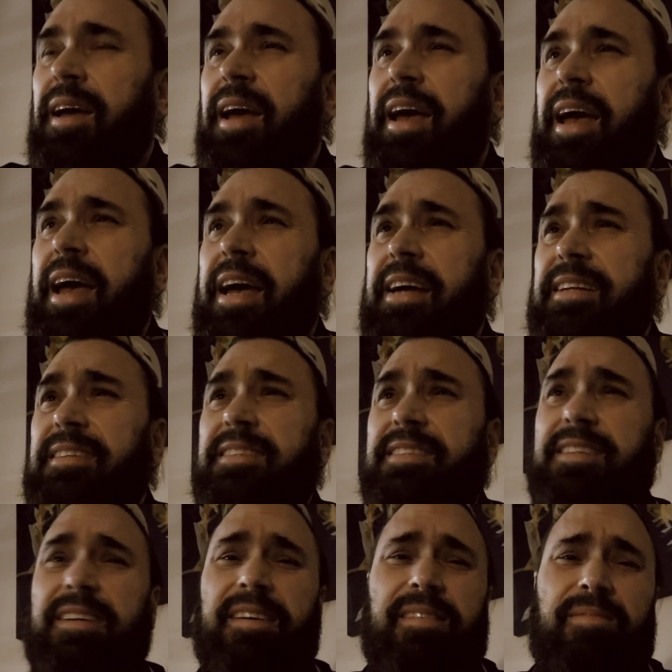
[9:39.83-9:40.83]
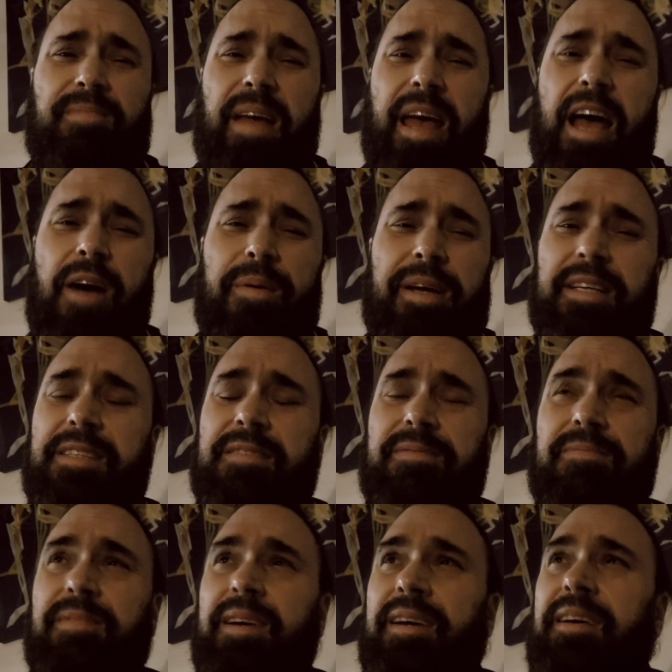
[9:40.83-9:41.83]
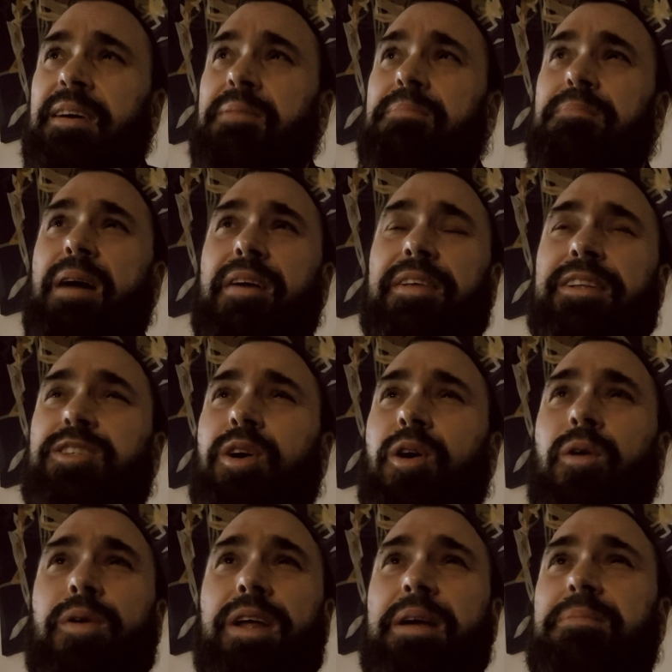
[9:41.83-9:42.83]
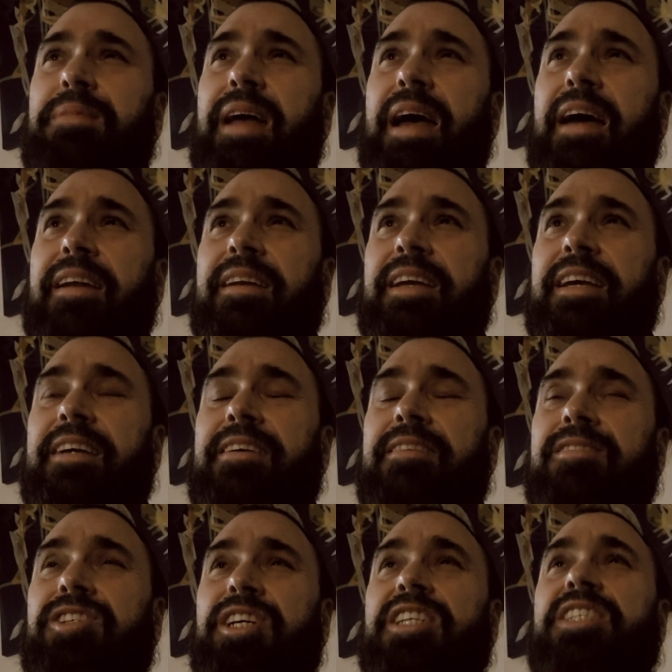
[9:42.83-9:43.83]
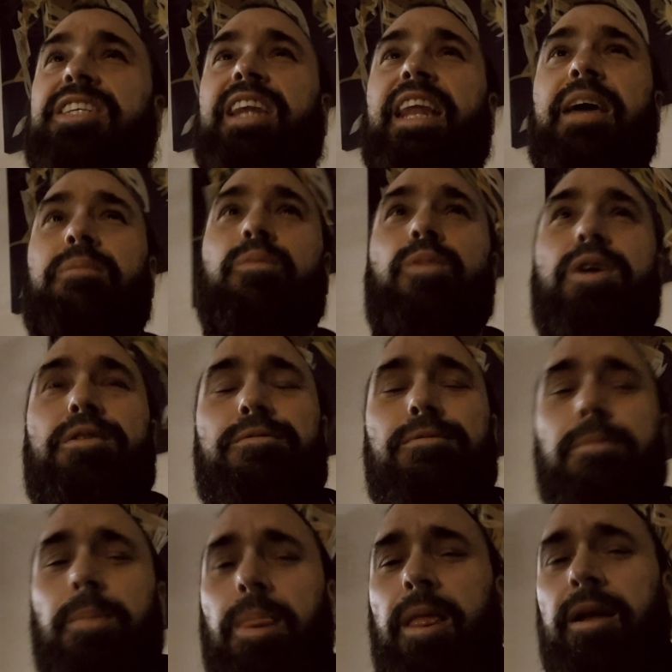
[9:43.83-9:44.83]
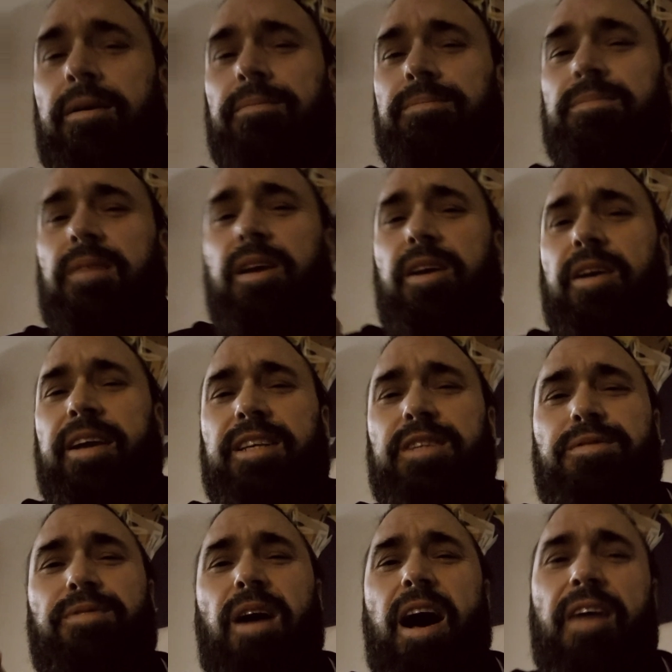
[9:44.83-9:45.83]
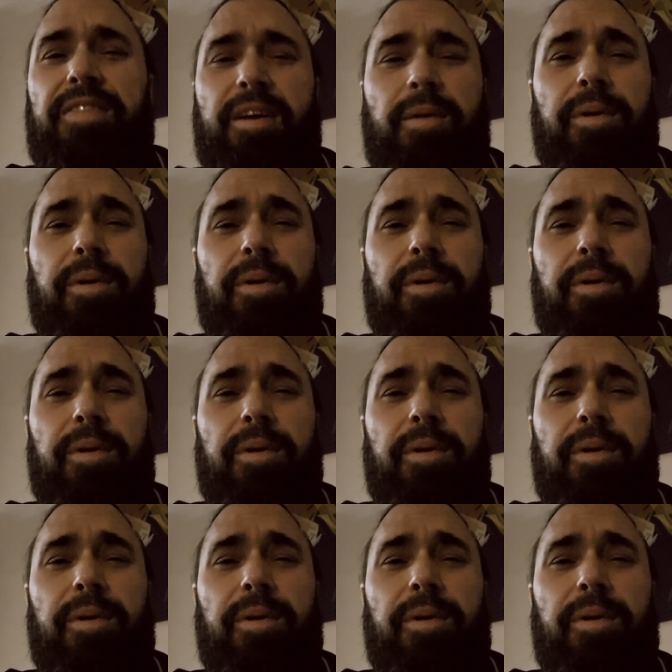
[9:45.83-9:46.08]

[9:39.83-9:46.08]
and how his mother told him that she slept with his father.